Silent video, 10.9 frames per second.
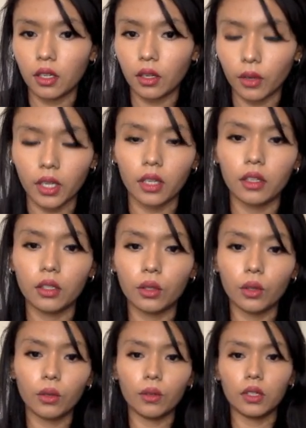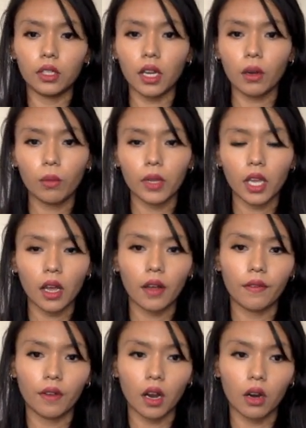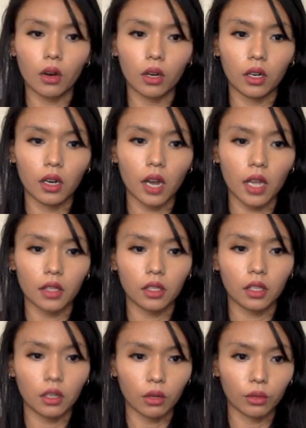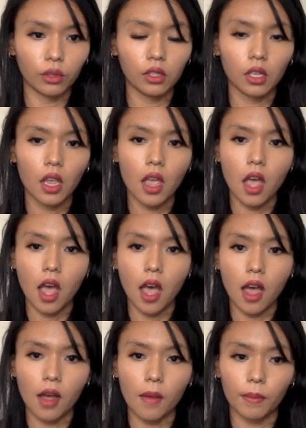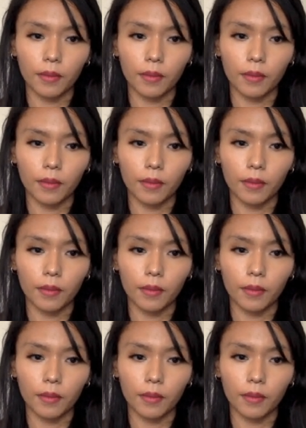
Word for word: okay so now we have our ASCII codes um,